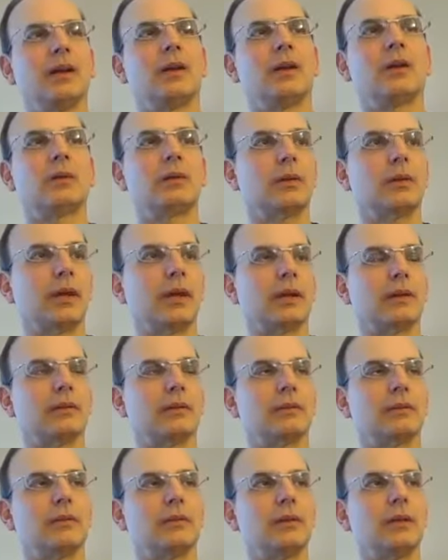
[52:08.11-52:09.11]
you know,
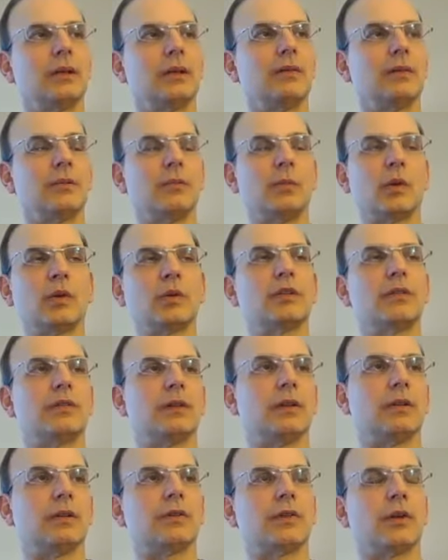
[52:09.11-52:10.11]
like even
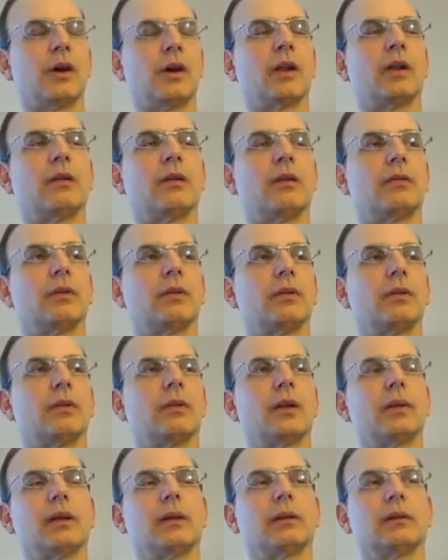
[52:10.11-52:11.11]
most of it you've thought of
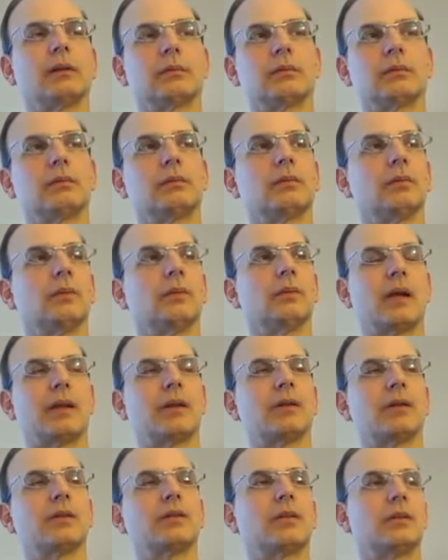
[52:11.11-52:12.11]
already, but like,
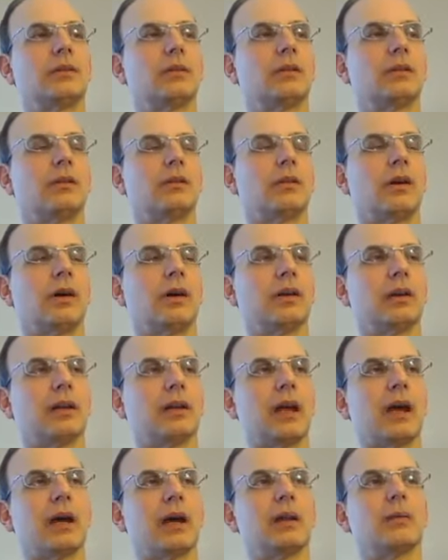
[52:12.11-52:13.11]
wow, that was a good
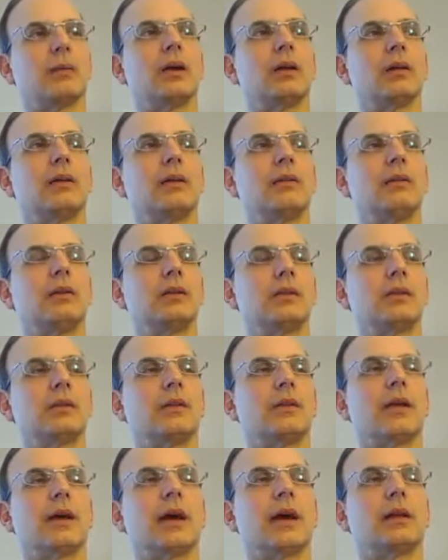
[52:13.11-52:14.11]
thought he had about
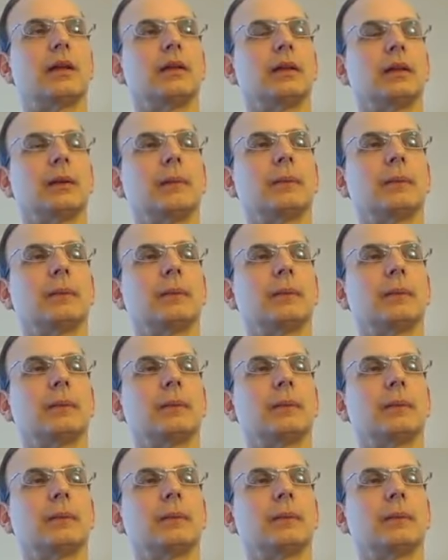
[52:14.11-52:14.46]
this or that.